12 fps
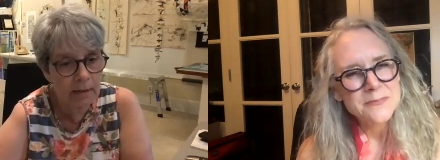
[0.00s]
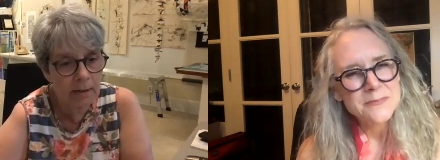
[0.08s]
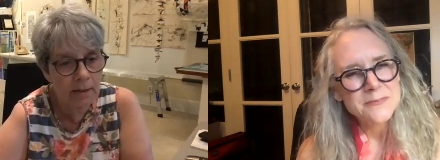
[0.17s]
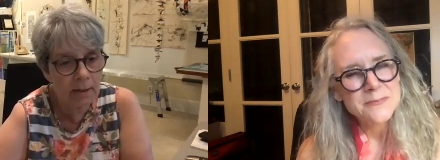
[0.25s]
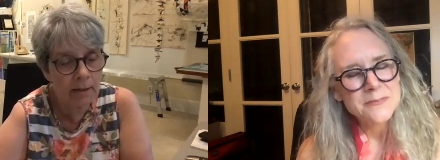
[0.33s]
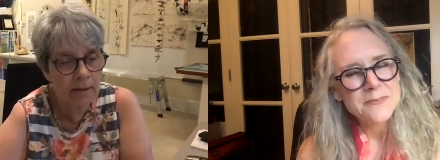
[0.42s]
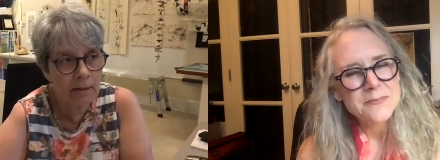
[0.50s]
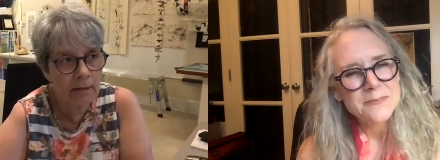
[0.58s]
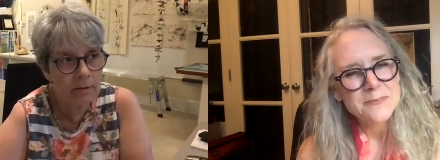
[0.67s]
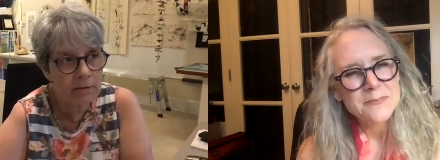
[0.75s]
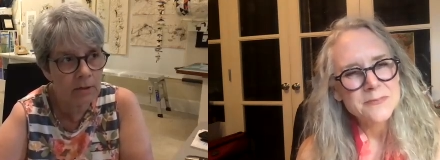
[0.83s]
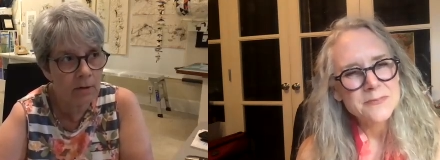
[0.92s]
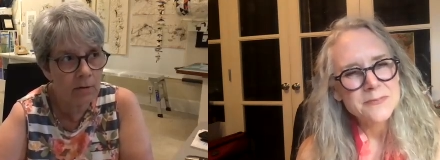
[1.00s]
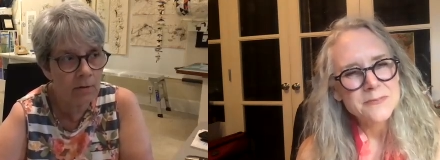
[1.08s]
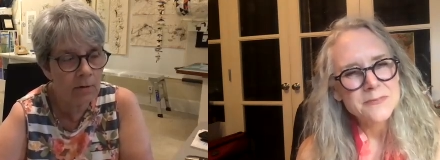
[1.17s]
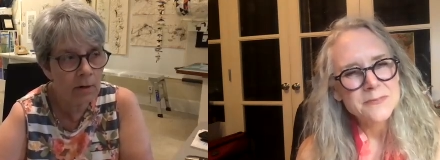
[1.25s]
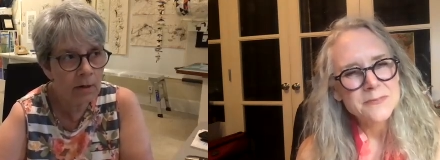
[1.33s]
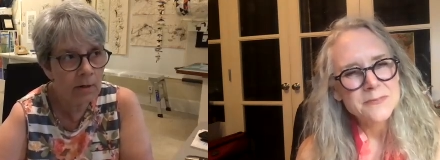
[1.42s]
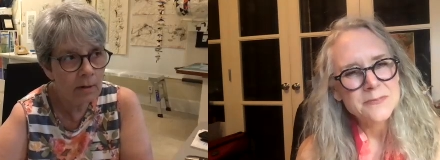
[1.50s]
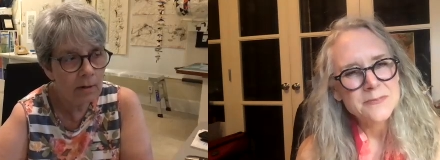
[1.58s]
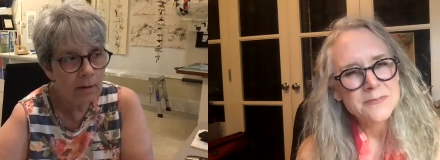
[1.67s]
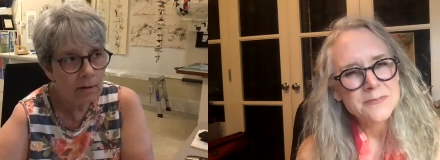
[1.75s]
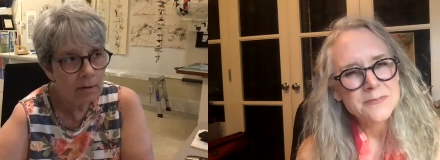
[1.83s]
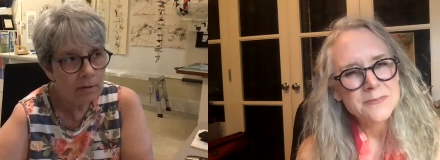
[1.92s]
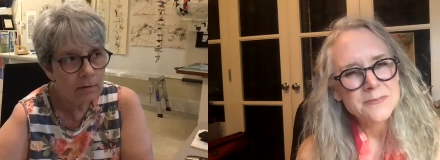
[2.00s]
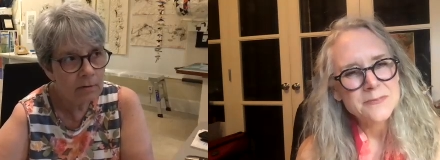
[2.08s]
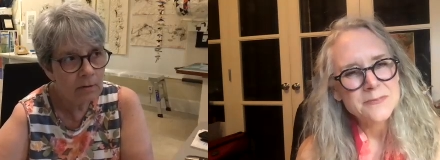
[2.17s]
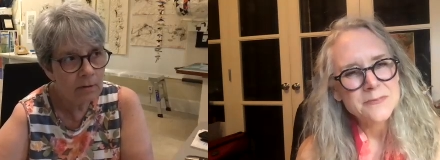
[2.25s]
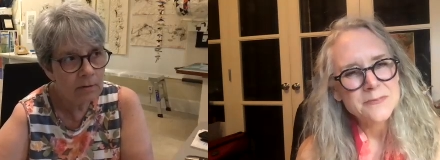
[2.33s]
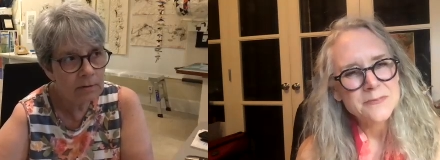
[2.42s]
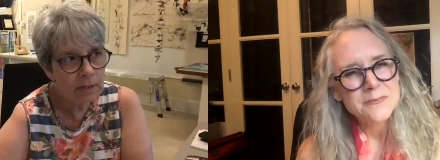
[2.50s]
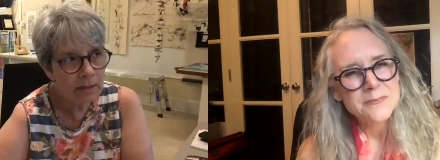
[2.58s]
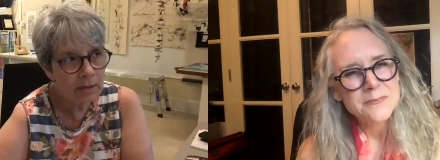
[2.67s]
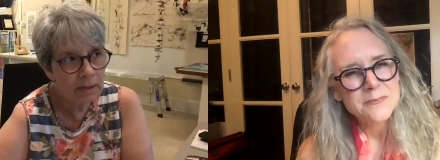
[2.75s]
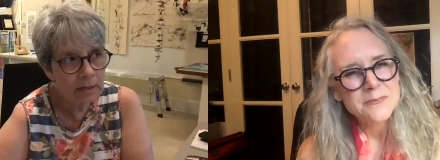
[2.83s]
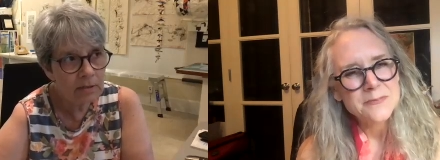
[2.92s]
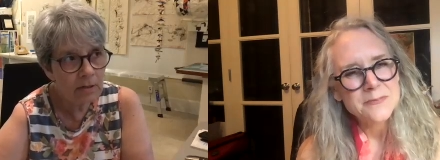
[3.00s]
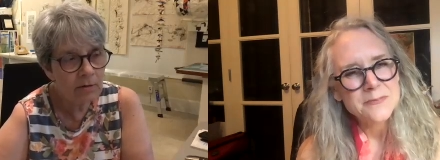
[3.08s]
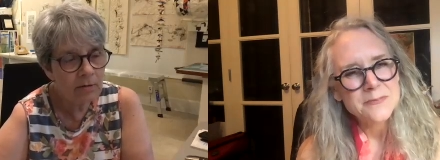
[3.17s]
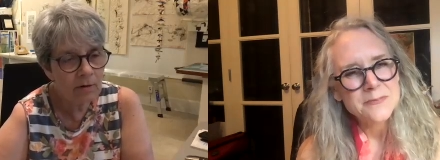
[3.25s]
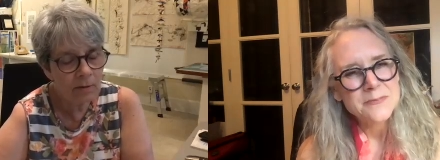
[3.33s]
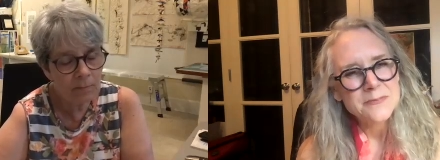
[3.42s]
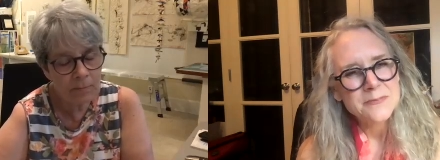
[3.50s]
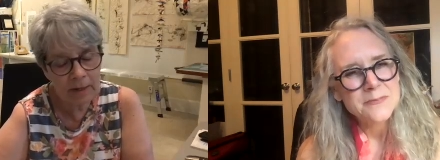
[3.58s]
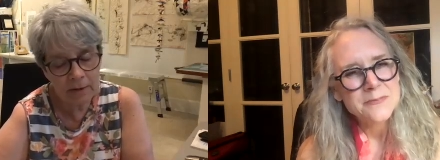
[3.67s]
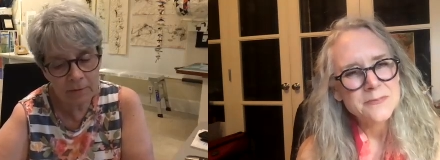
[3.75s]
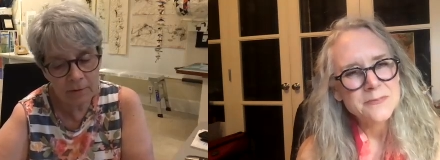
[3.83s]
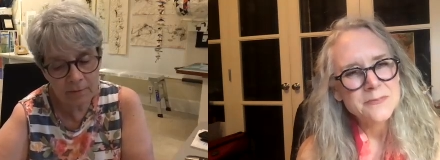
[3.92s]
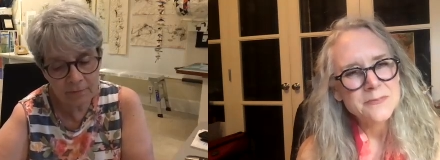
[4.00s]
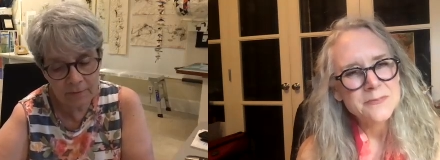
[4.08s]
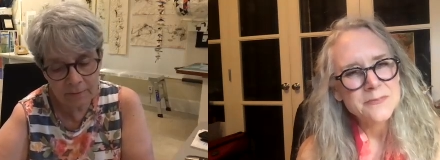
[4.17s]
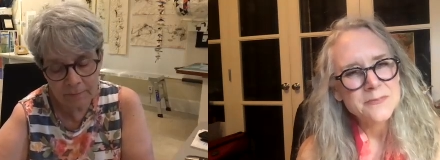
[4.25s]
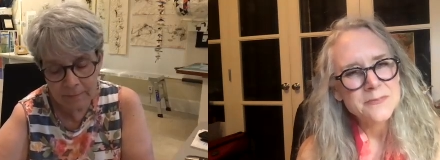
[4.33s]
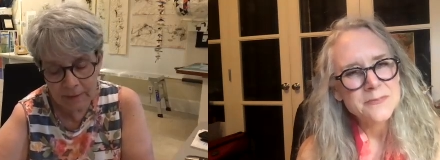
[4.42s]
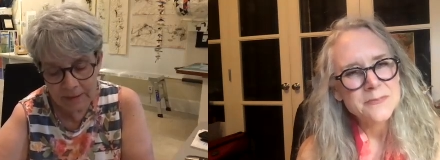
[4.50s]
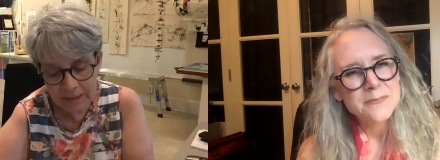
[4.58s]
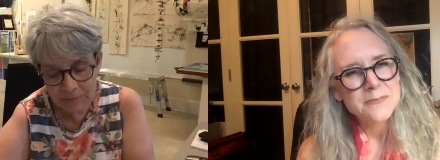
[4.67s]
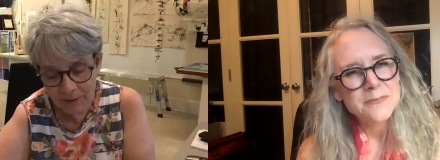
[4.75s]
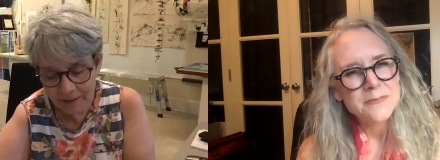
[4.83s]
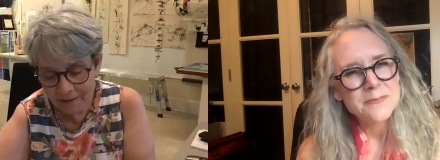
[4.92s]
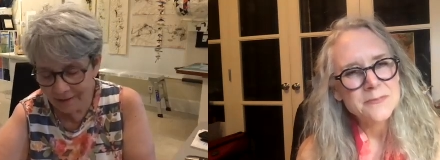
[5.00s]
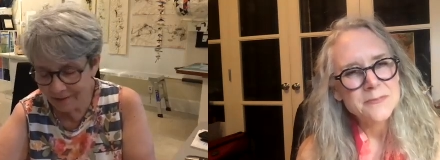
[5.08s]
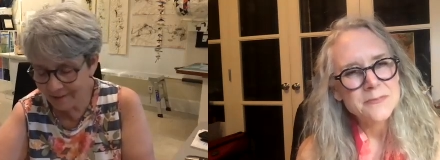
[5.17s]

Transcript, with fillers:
Speaker 1: And so the techniques are a matter of, I mean, I spend